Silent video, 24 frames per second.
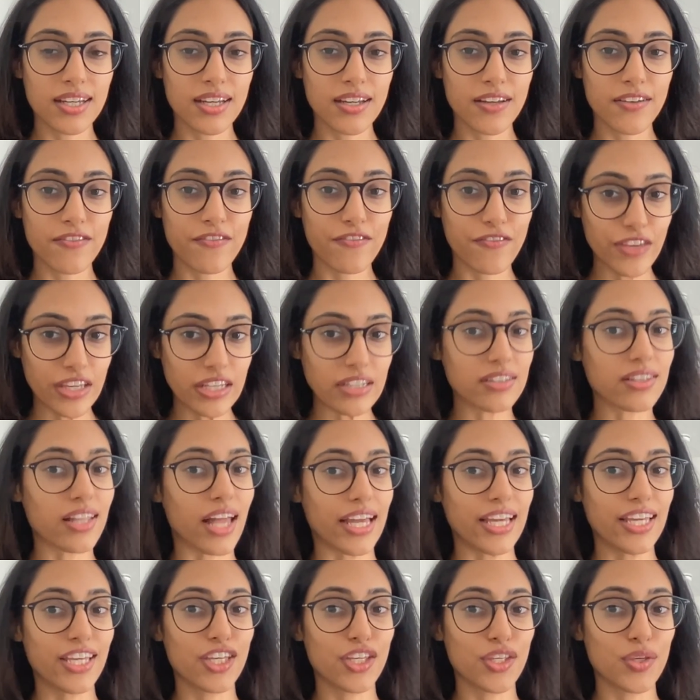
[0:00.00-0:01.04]
feel
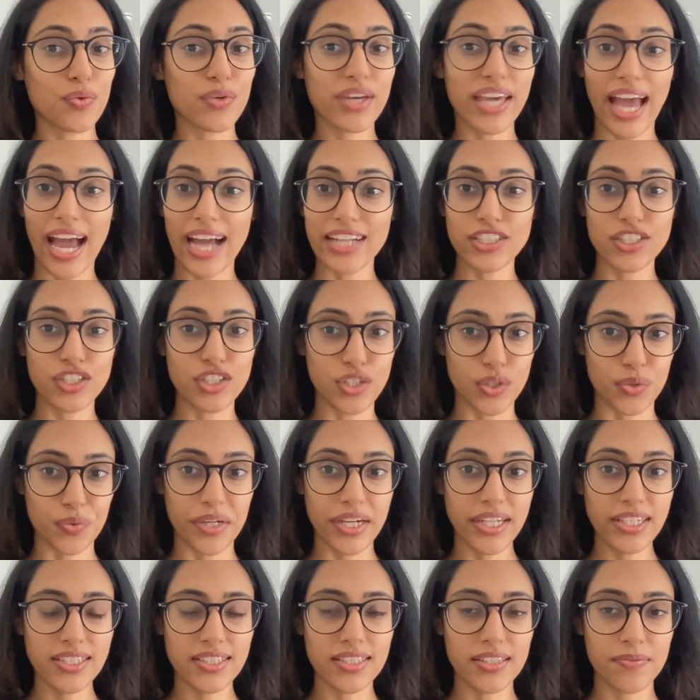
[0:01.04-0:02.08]
like you can't do
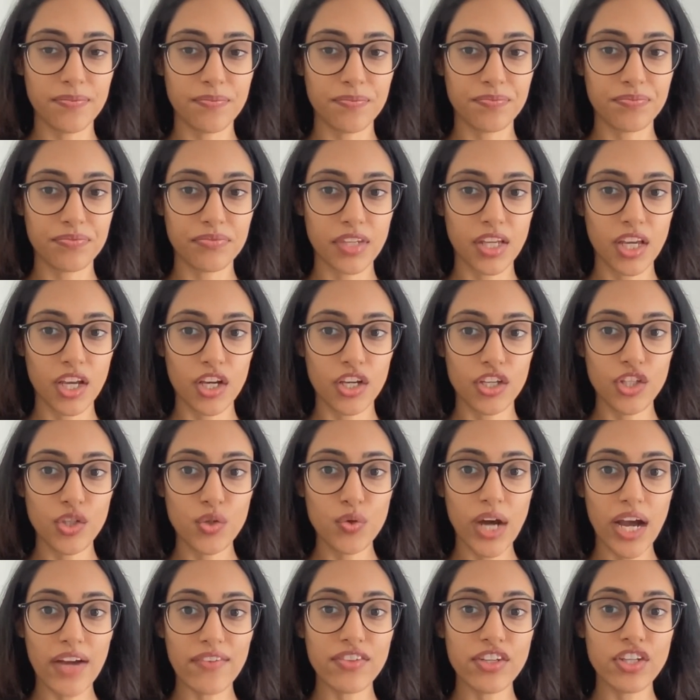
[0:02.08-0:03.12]
it, you
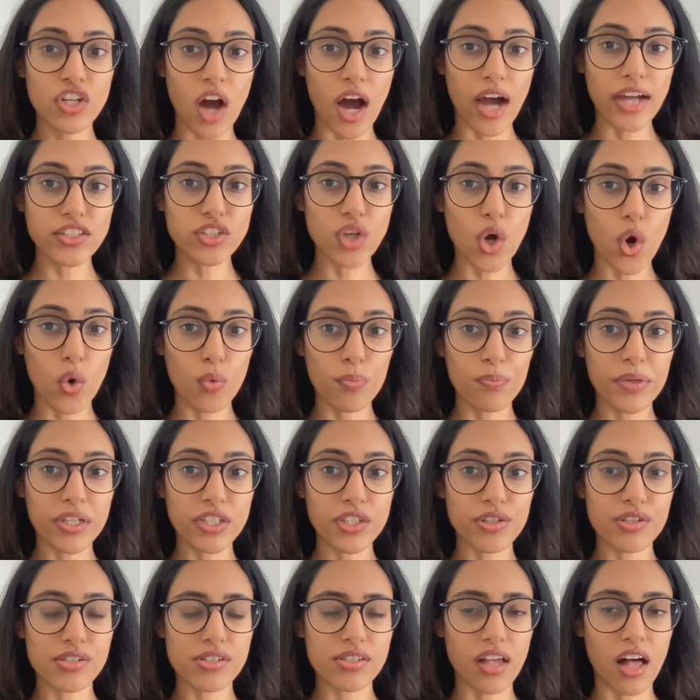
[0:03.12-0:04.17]
have not
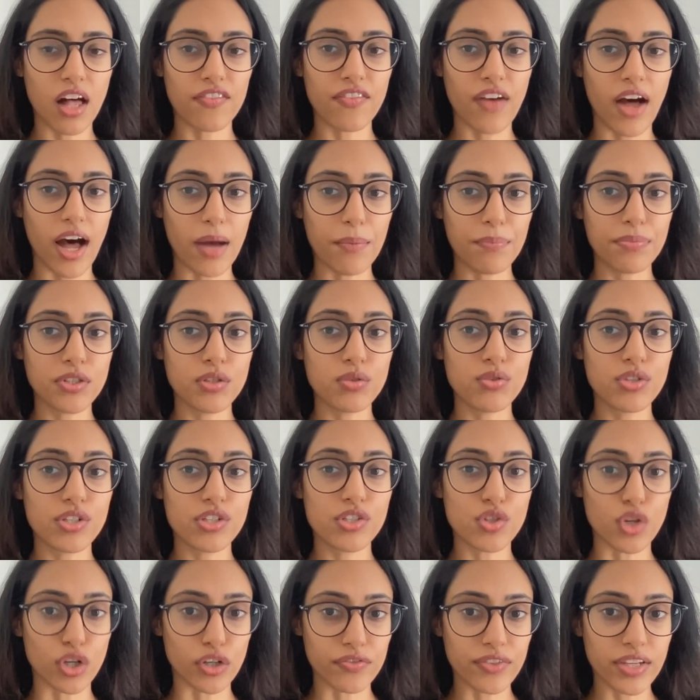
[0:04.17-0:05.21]
opened yourself up to
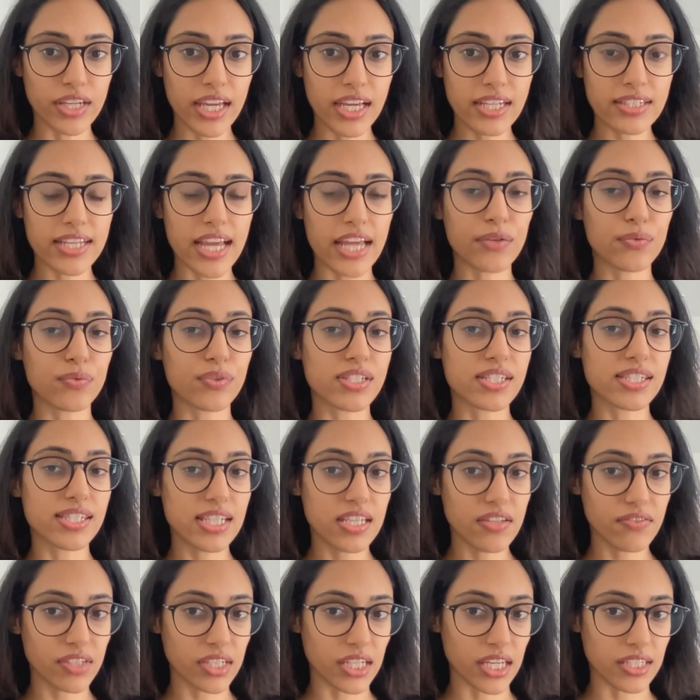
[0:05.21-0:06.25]
deserving it and
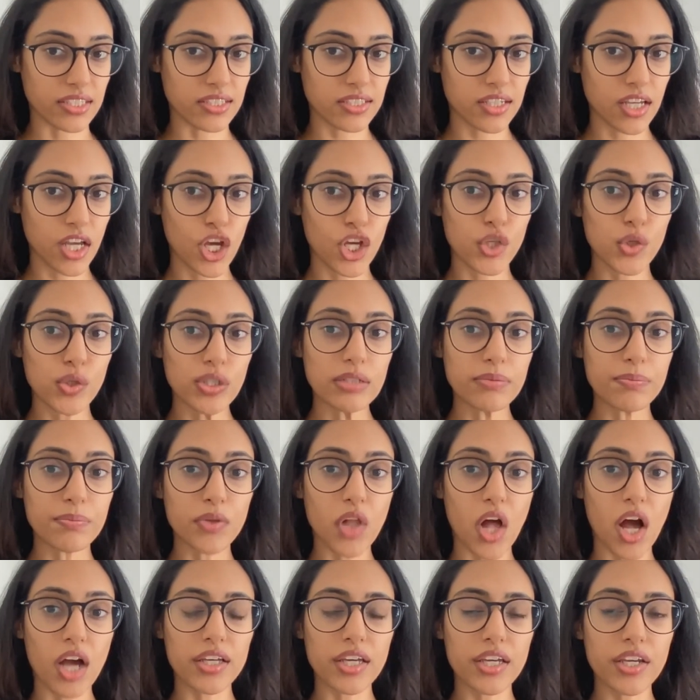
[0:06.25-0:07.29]
receiving it. You are
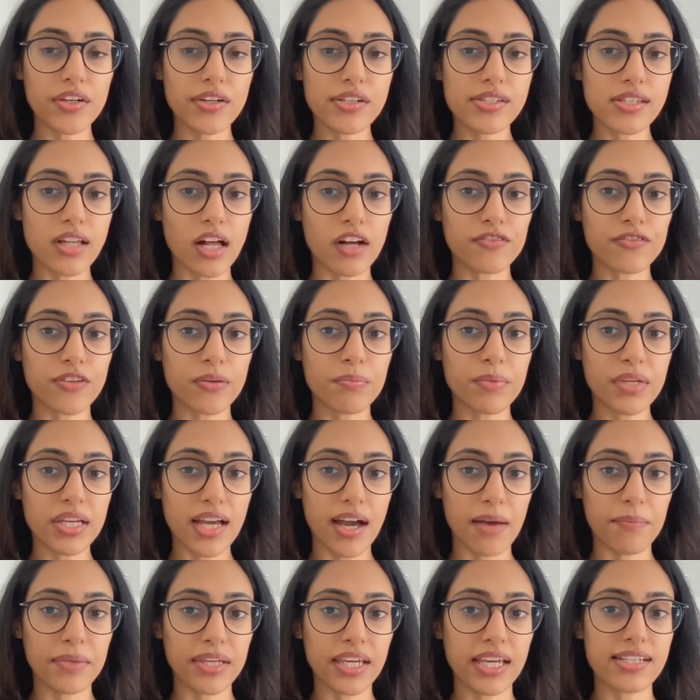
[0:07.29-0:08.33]
blocking yourself from
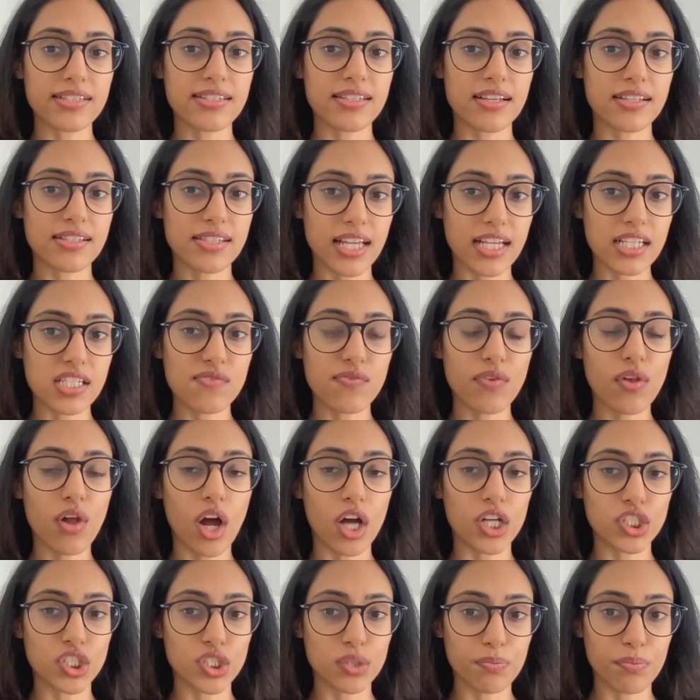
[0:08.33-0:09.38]
becoming a successful
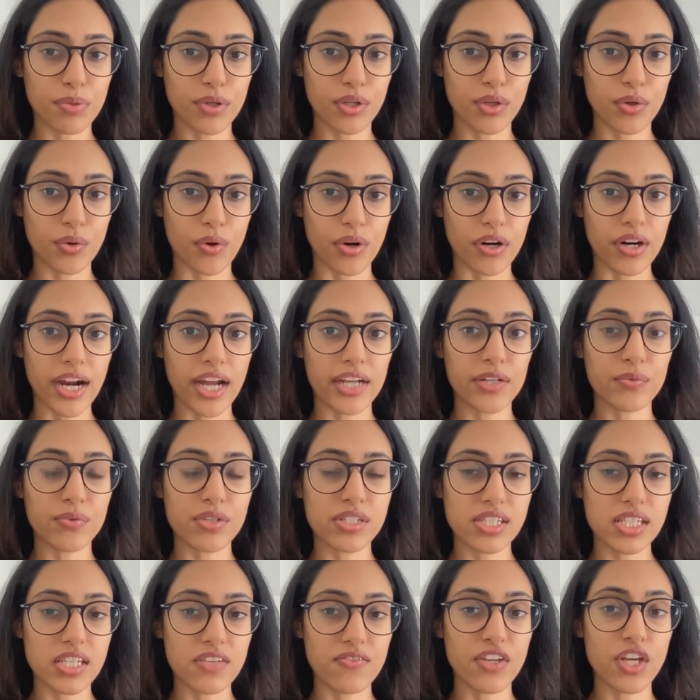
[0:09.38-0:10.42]
entrepreneur and
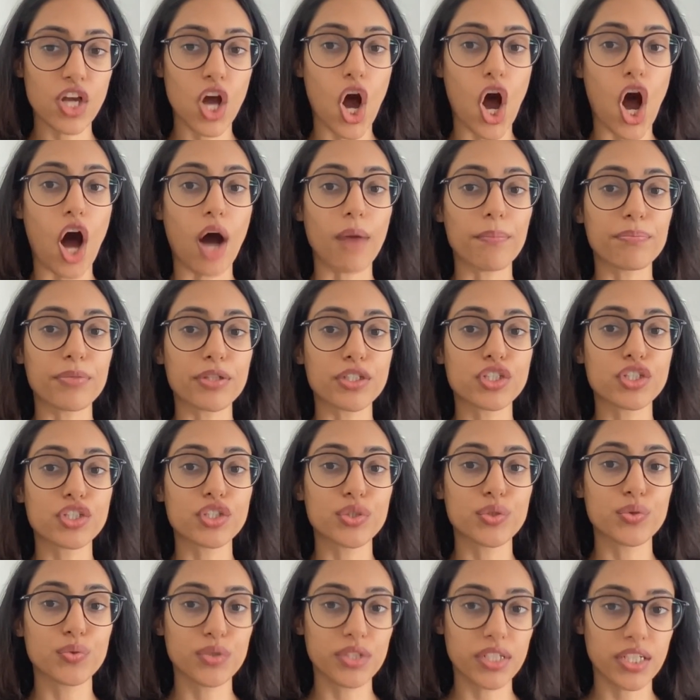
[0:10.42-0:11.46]
receiving
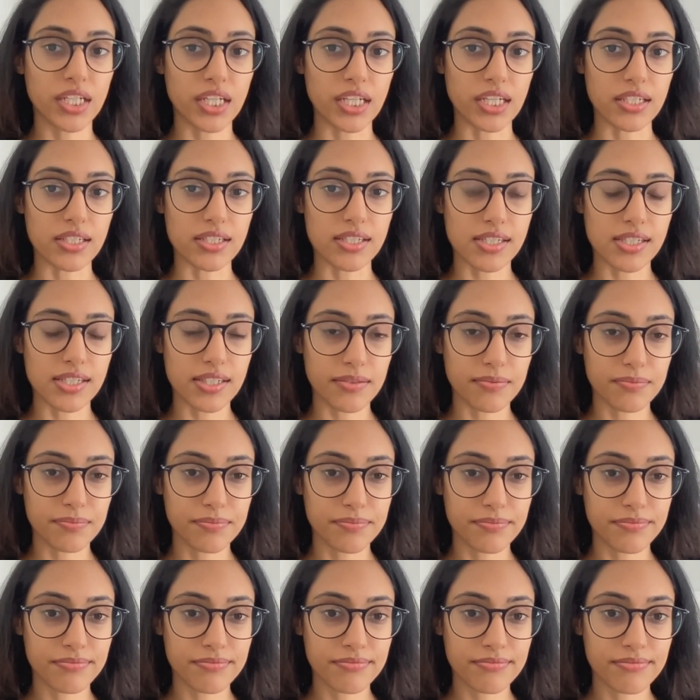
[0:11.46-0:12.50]
opportunities.
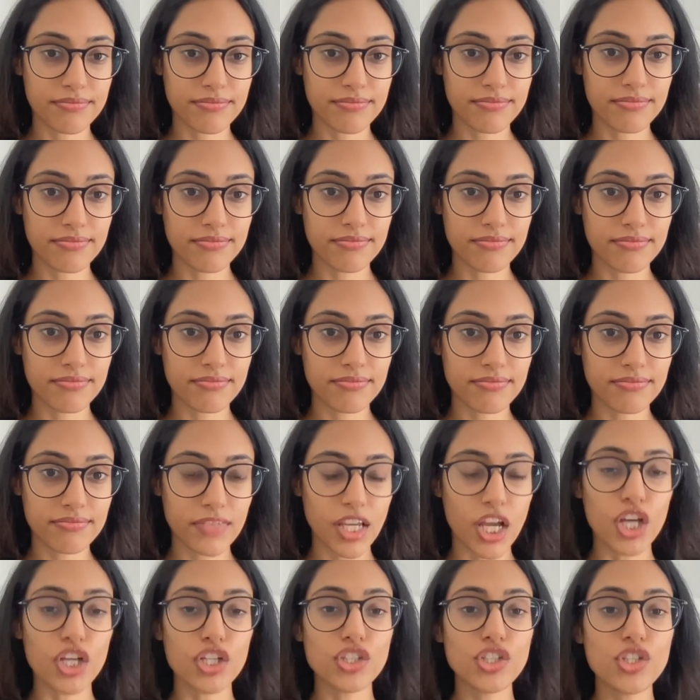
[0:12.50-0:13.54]

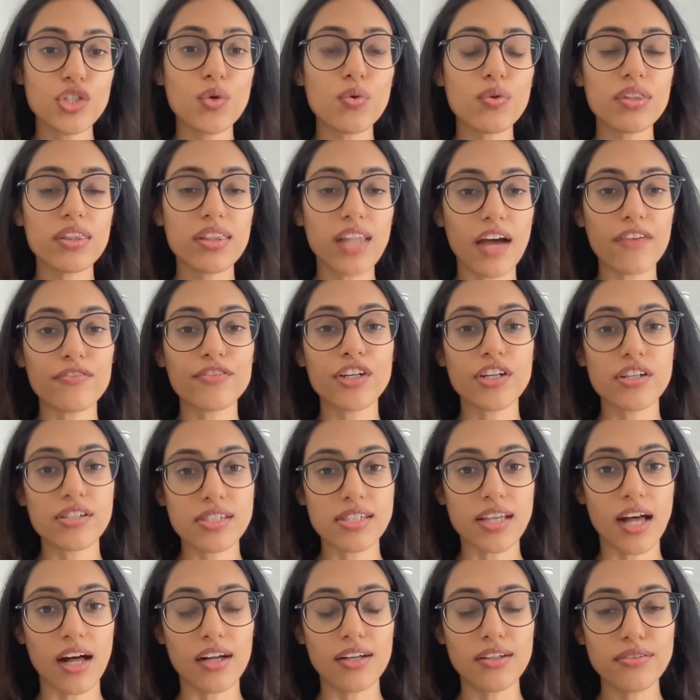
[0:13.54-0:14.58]
You don't love
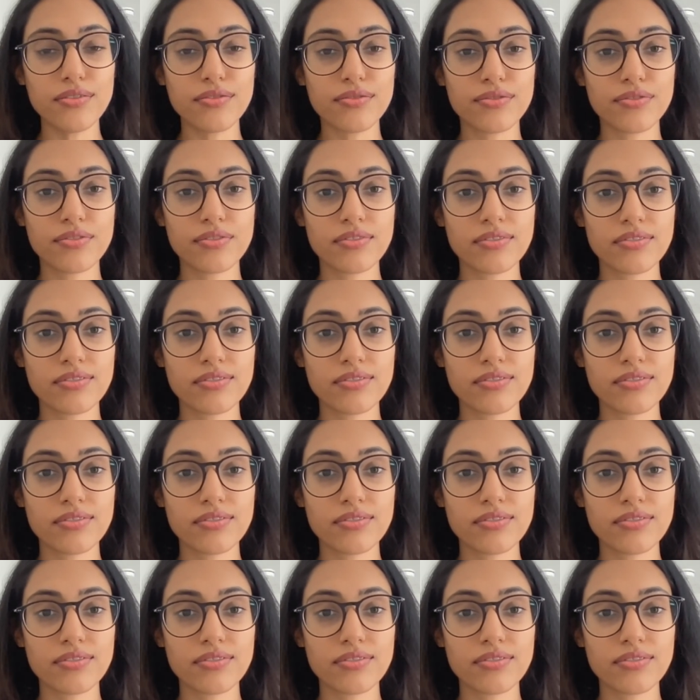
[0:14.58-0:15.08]
yourself